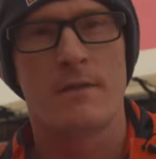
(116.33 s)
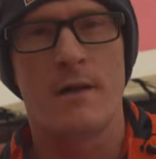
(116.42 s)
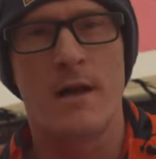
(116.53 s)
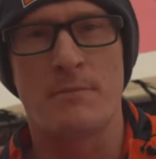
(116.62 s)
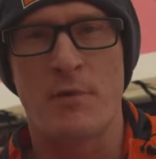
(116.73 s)

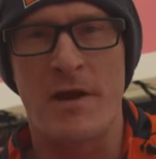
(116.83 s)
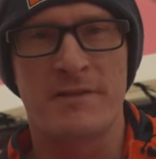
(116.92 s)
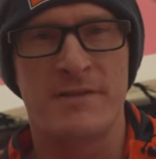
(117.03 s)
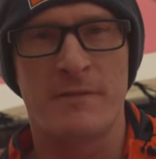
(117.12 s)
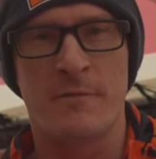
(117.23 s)
I'm
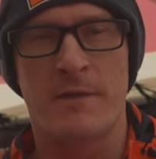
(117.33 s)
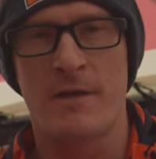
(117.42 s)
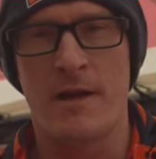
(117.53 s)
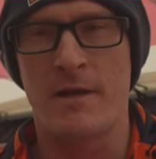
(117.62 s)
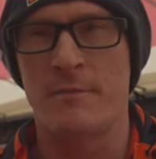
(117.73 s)
Brandon Zimmerman.
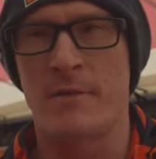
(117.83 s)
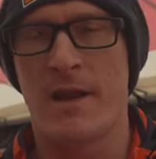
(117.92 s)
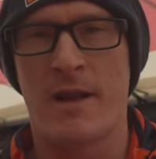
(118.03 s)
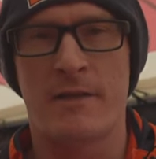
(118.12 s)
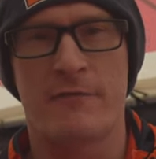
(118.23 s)
I'm a
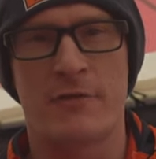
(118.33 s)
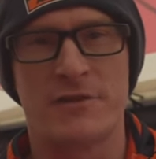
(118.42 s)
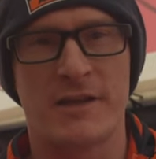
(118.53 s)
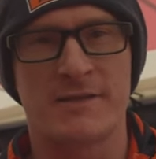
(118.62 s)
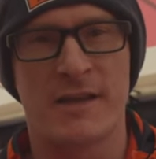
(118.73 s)
mechanic for
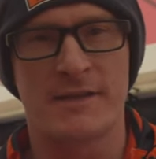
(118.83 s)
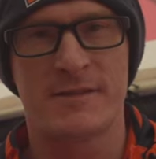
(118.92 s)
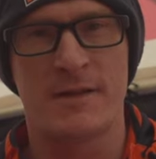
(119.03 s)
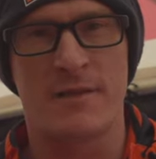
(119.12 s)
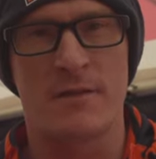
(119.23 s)
Chase
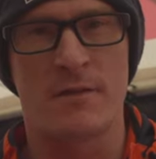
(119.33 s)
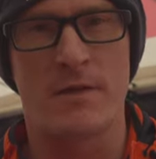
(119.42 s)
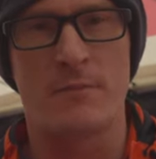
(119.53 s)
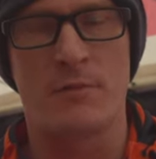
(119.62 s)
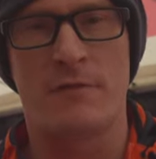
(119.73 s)
Sexton on the
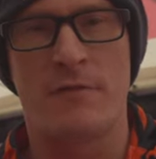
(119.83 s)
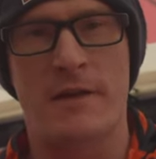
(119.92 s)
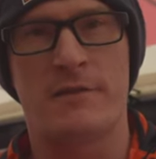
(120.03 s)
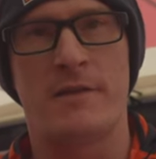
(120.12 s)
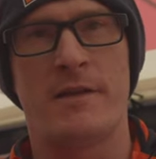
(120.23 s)
Red Bull
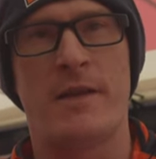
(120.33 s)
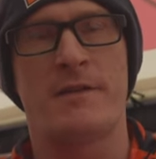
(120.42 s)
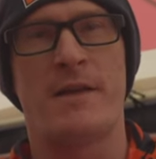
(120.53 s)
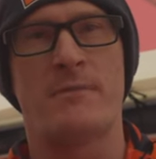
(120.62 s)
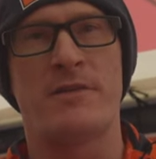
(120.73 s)
Factory
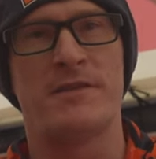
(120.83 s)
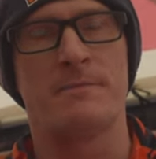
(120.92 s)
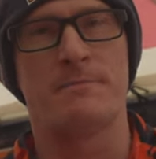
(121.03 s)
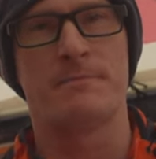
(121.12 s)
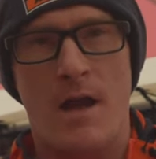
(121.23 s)
KTM race
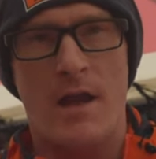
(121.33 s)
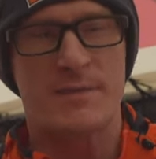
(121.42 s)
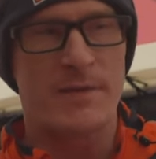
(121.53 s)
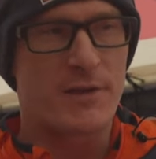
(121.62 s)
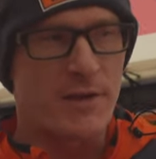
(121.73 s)
team.
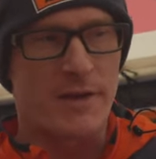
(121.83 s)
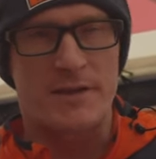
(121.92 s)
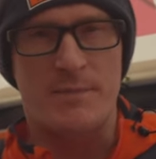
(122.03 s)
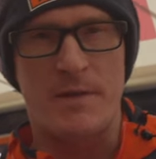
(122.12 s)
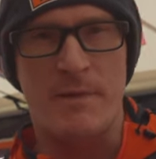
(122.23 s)
It's been good.
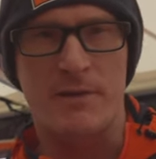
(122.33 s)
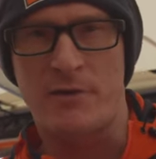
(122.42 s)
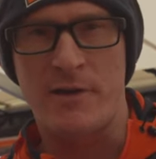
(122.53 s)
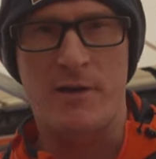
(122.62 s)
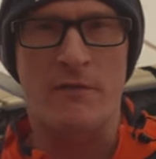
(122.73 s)
It's been a big
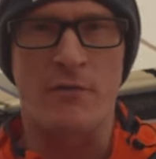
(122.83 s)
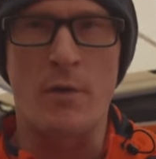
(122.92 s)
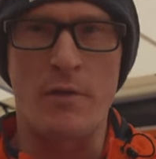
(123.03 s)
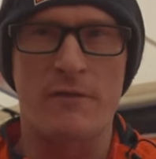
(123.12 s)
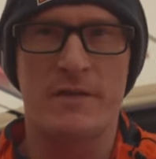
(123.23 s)
learning curve for
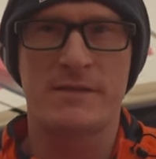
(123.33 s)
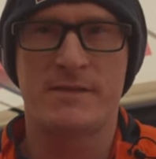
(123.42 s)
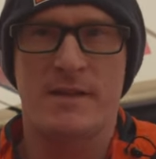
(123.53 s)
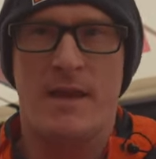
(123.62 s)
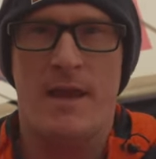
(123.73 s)
both of
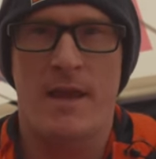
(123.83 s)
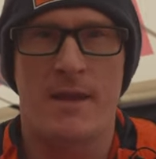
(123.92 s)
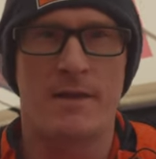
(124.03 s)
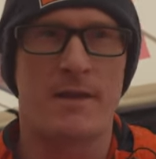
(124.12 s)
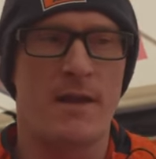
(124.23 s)
us
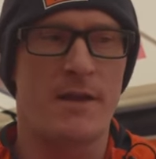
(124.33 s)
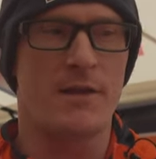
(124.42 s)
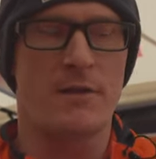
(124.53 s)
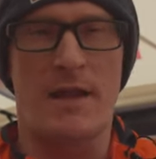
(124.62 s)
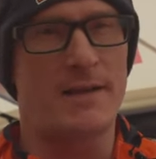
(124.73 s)
and, you
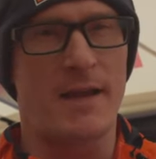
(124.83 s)
know, a lot of